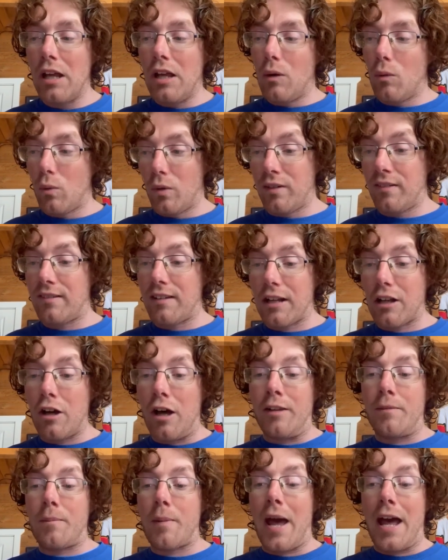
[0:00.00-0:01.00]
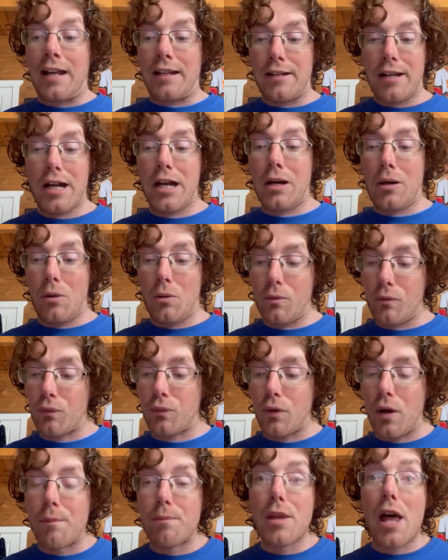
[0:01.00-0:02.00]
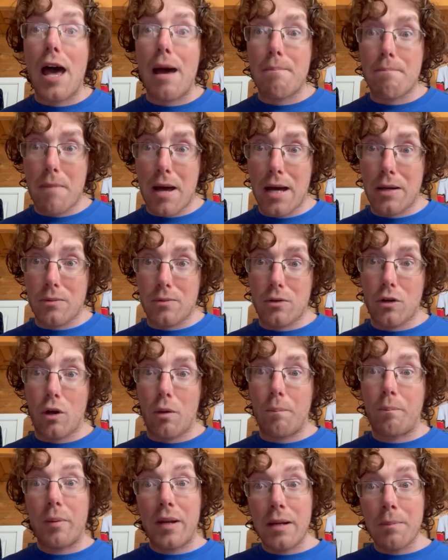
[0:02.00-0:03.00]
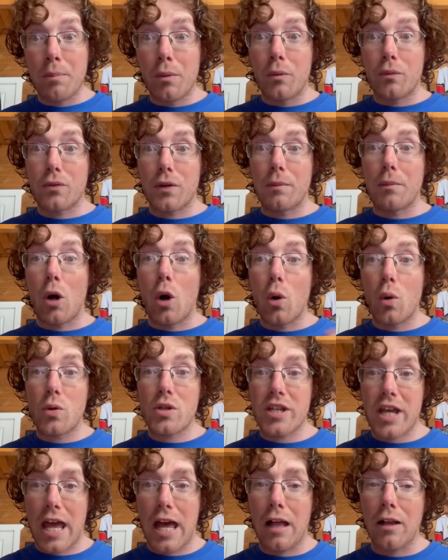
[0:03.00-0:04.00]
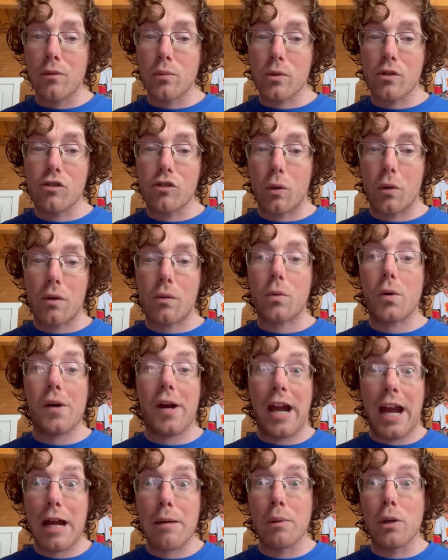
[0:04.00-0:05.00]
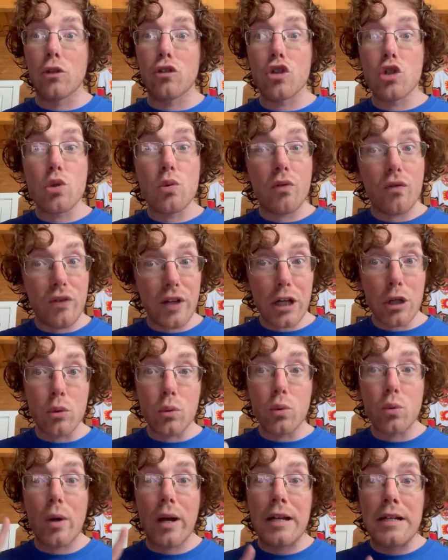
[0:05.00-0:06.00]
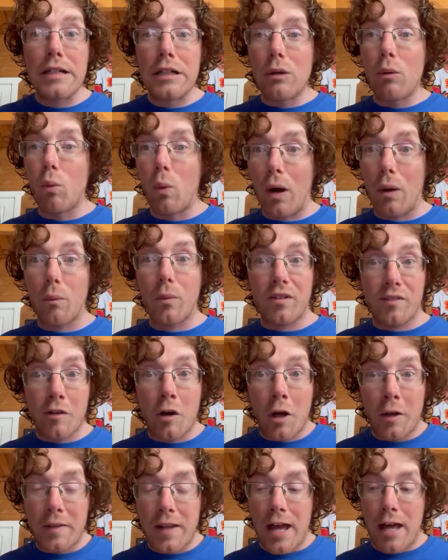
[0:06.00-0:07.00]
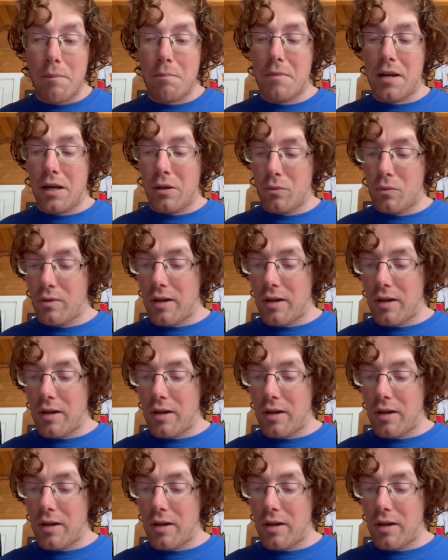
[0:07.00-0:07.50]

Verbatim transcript: Once they got back down from that mountain, uh, people from a hotel resort were able to view what was on that mountain